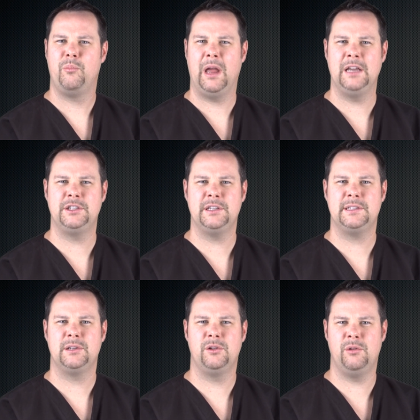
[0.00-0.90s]

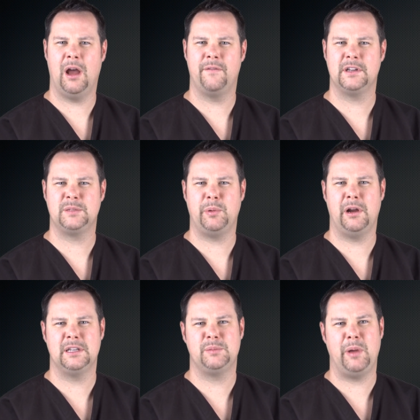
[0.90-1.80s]
Patients who have
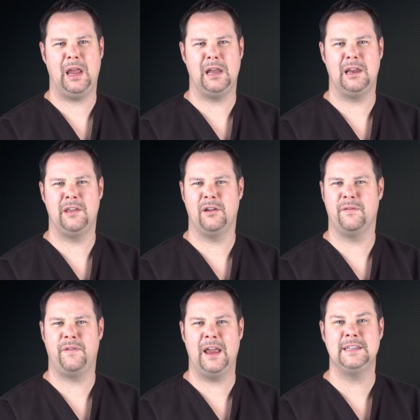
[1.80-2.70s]
experienced pain in
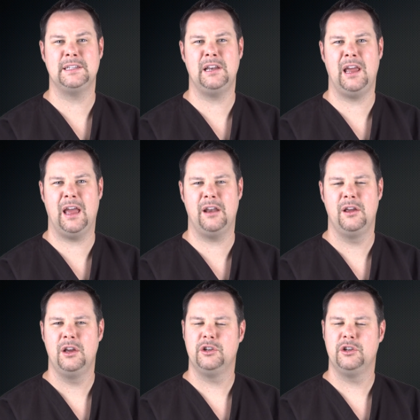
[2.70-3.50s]
their face and head